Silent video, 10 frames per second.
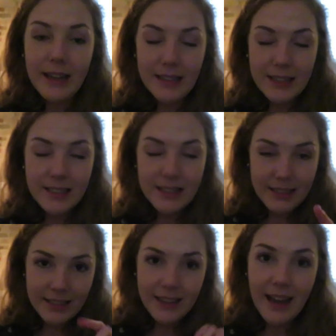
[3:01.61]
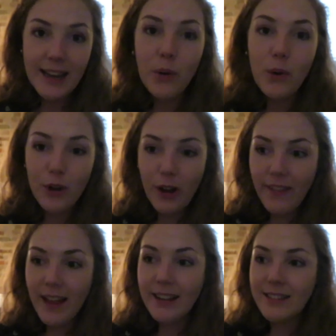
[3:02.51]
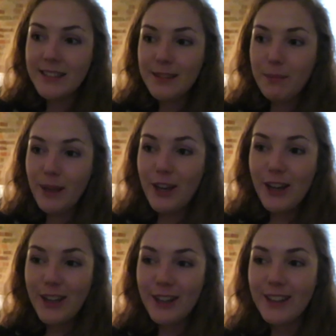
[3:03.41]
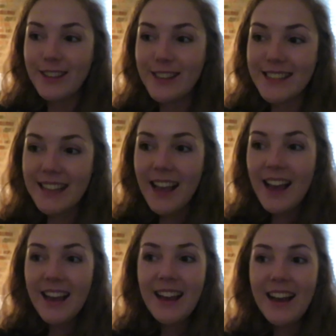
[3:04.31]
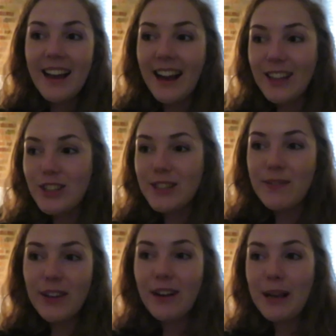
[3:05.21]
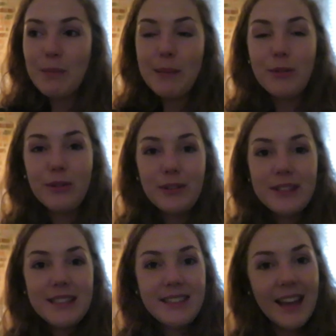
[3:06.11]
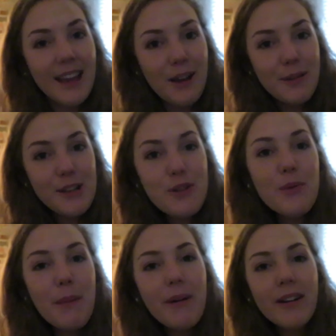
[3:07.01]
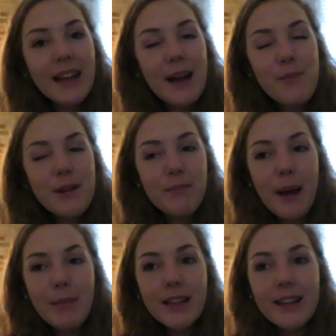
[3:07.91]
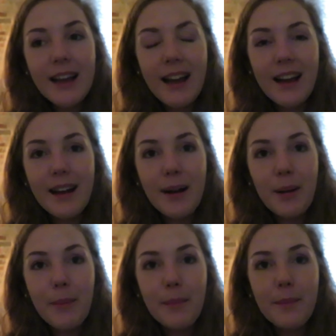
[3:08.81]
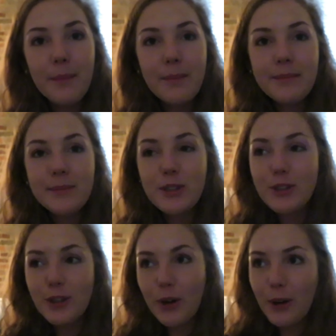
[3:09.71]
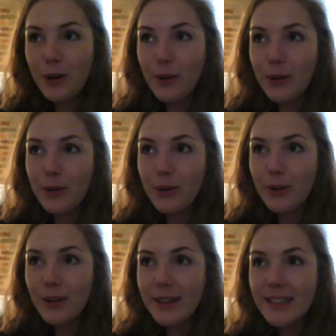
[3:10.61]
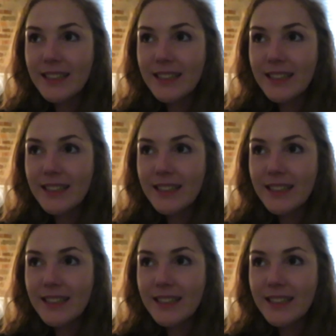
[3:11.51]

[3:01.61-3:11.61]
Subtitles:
that's, I need to work on that because I just feel like people stare when you whip out a camera in public. So